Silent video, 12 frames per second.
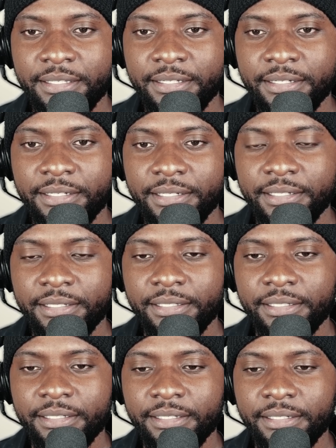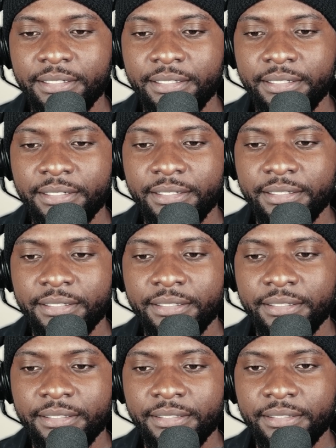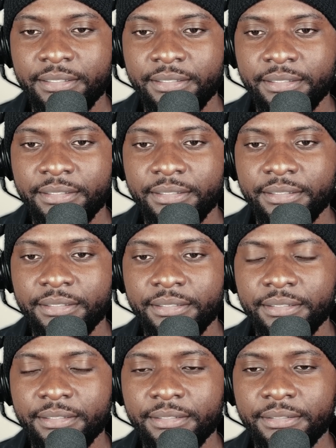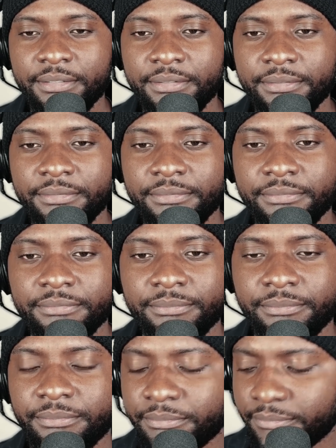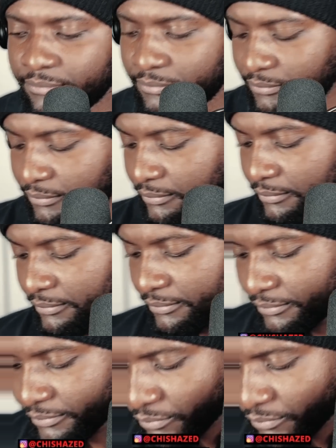[no speech]